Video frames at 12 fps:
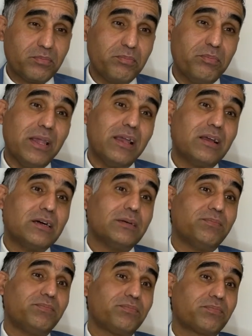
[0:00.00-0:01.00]
big
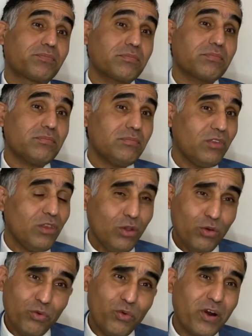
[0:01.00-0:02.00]

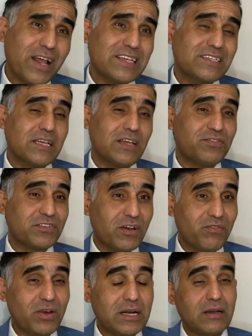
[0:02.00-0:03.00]
forest, if
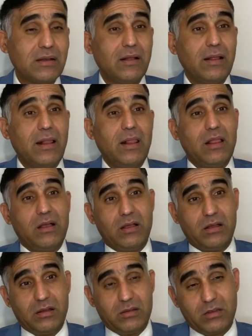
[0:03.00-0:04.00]
someone
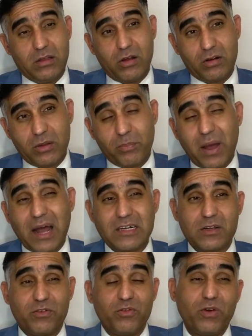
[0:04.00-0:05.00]
or the part
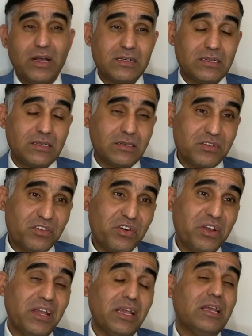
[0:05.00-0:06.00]
of one
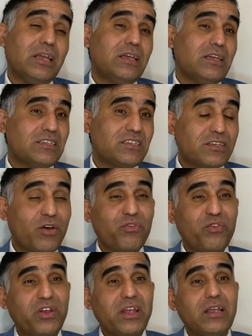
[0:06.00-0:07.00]
tree is
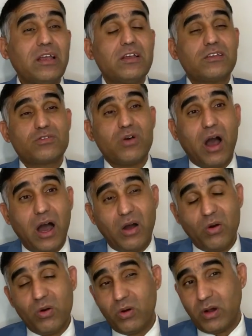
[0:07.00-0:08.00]
suffering, so
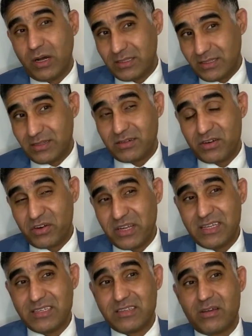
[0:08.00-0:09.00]
how other
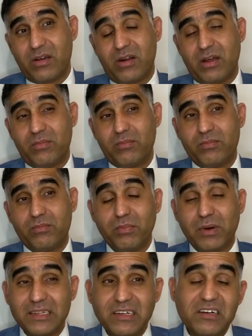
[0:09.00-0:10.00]
trees or
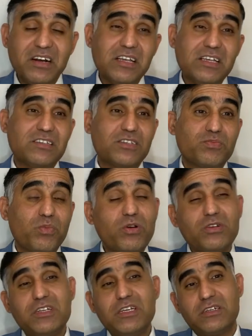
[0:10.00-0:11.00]
mother trees
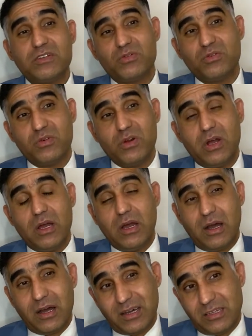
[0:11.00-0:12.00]
supporting to
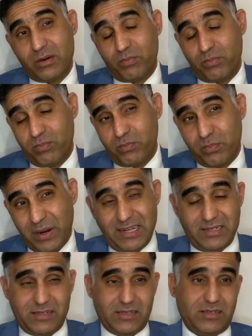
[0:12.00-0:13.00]
other
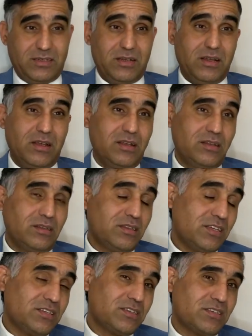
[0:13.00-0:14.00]
plants,
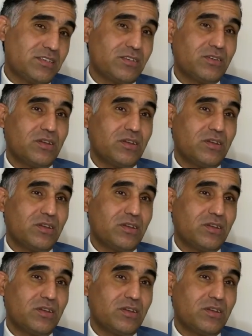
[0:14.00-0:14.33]
this